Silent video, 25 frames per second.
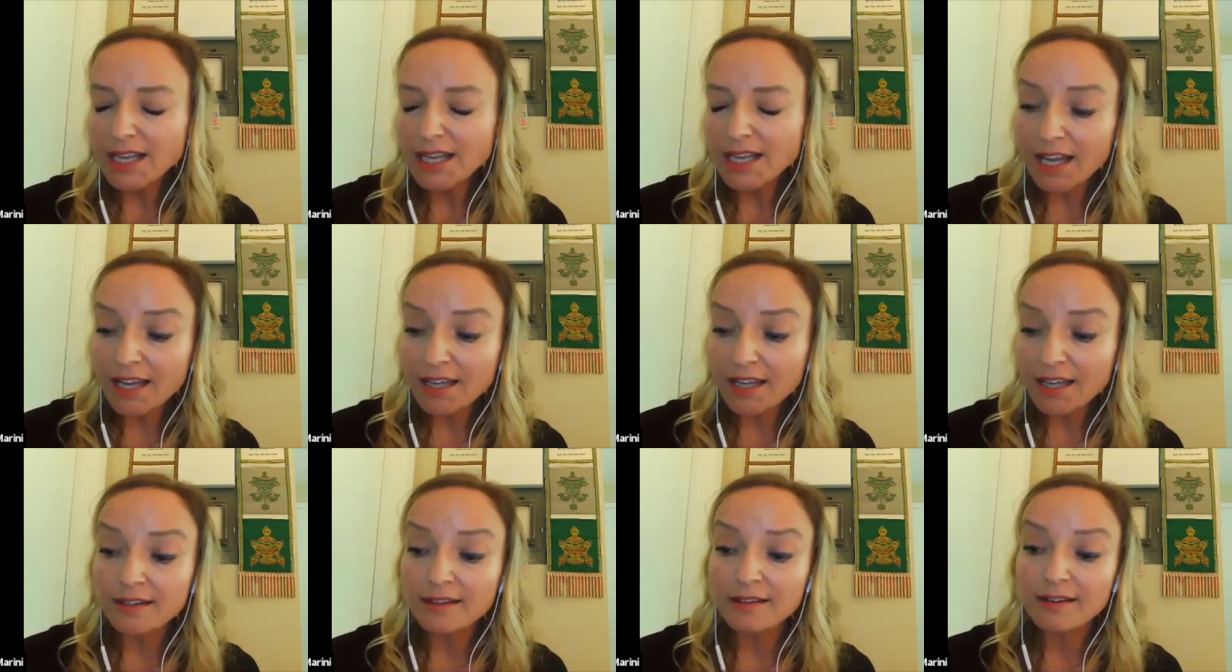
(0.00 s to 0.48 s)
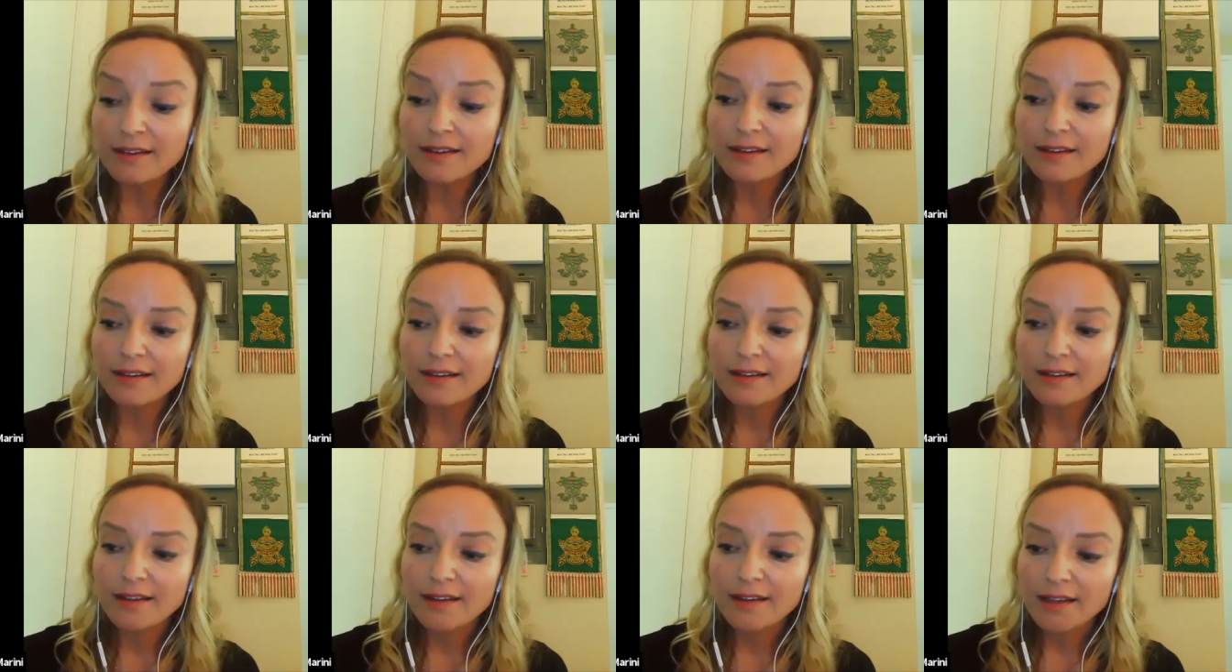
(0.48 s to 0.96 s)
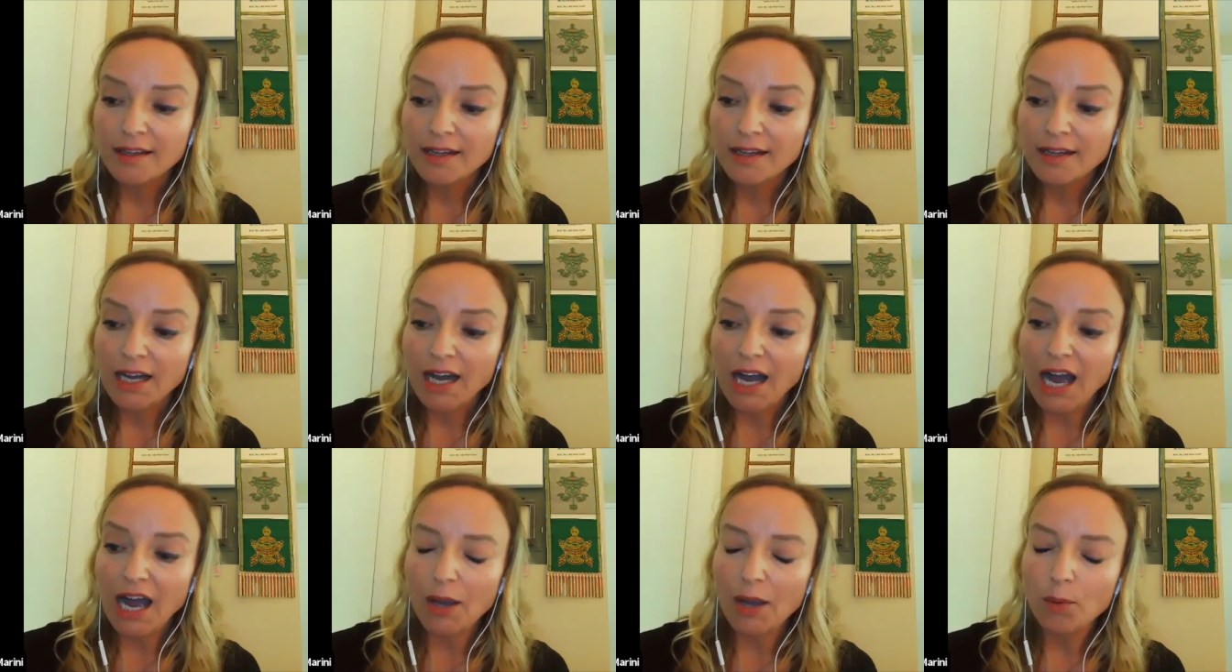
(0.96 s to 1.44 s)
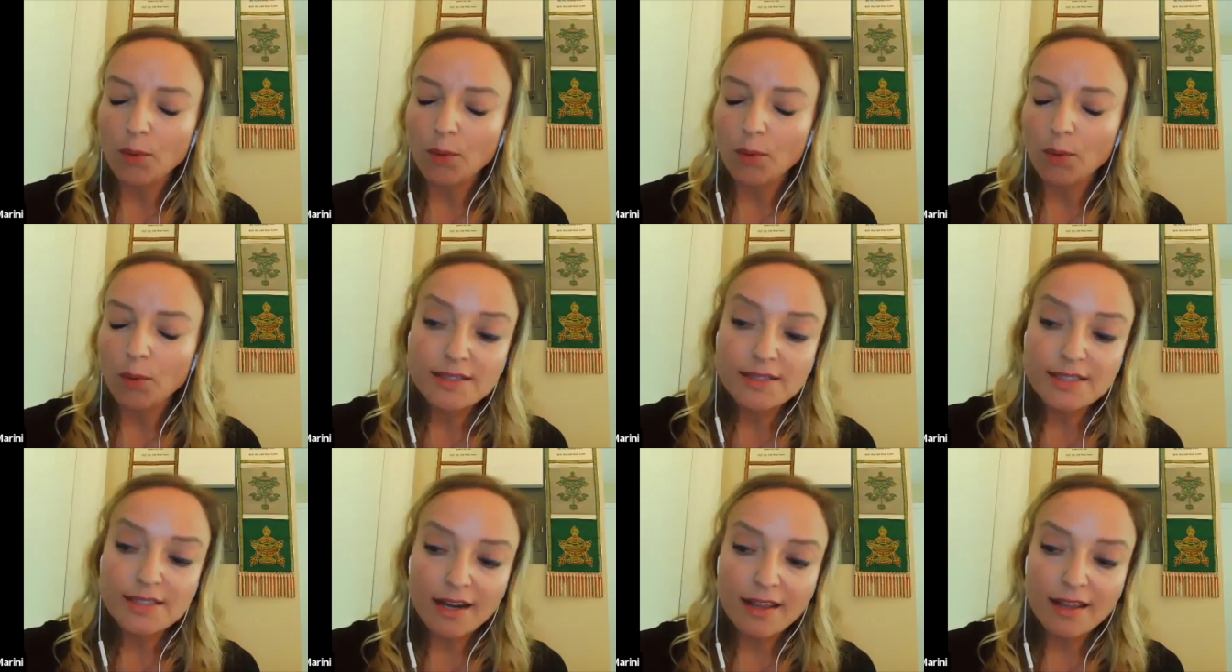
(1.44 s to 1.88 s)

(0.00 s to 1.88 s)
And I walked